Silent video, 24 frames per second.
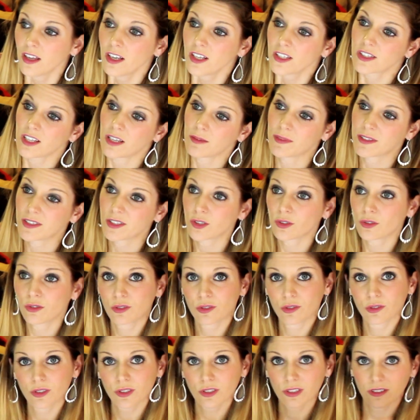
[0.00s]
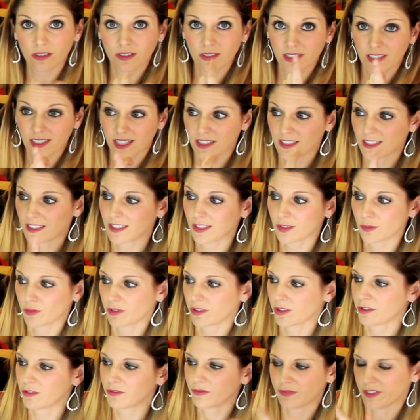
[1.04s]
So that means you'll do your little sentence
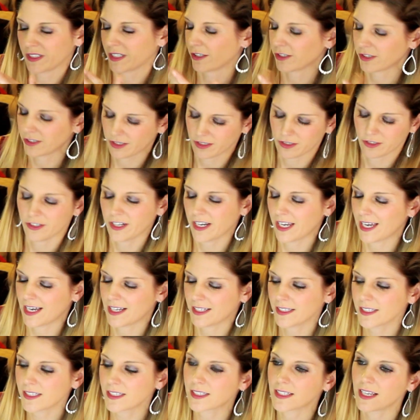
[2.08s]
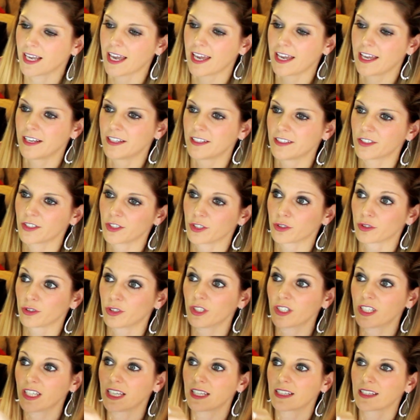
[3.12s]
with your fingers and your hands, and you're
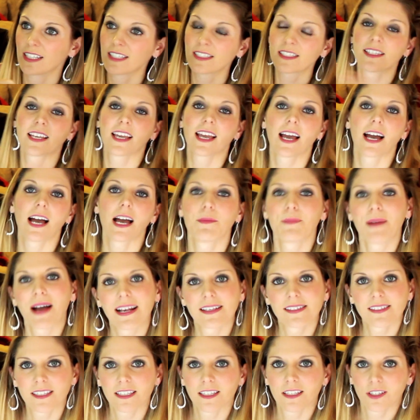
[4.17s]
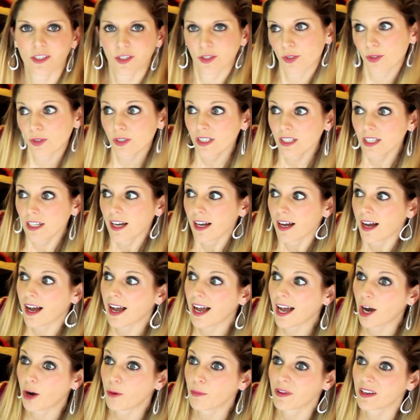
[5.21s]
looking, let's say I'm asking you
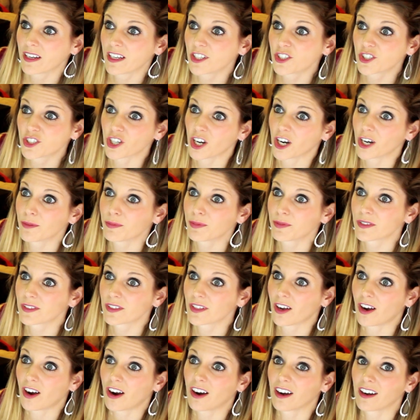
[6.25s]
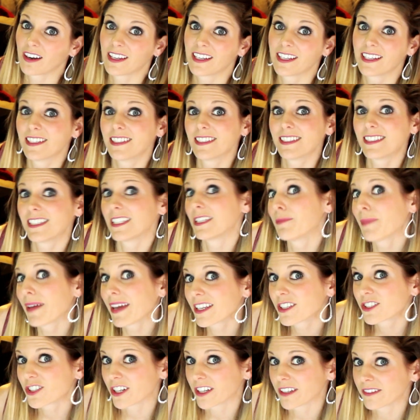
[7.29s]
how many sharps are in D
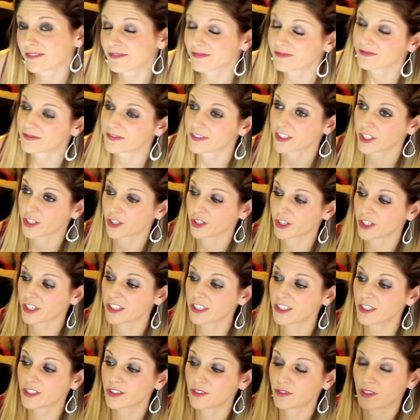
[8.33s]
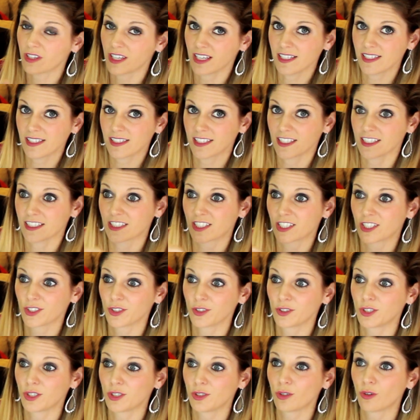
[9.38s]
major. So you're gonna do this
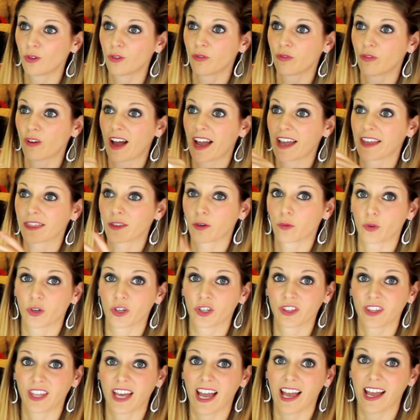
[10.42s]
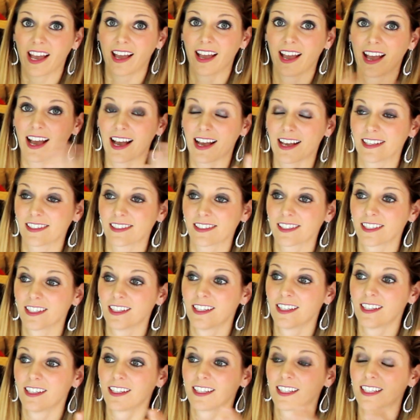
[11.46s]
until you find the word that has,
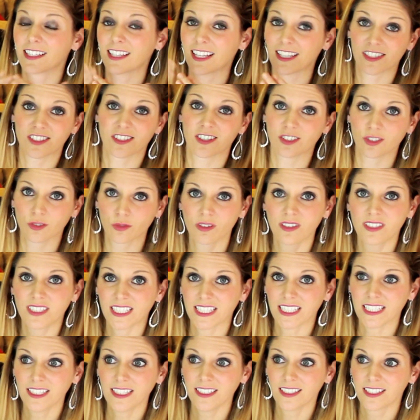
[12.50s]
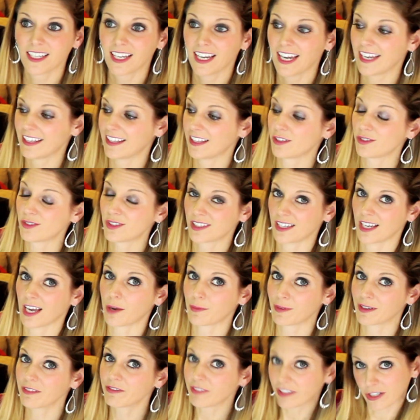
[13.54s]
that starts with D, and then you see how
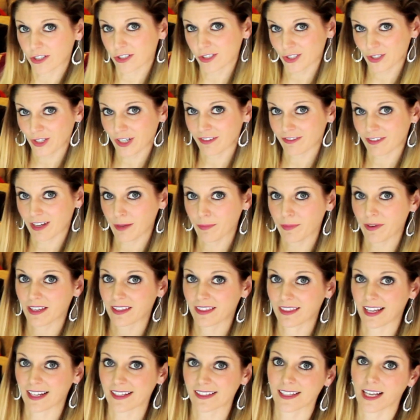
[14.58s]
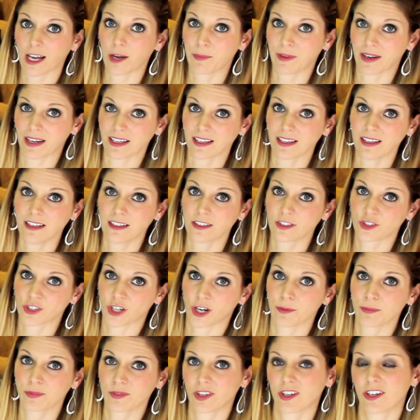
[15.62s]
many fingers you have up, and that's how many
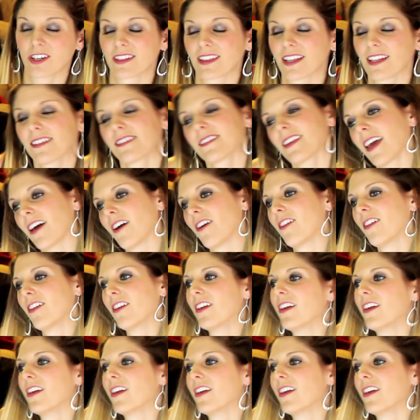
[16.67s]
sharps are in that scale.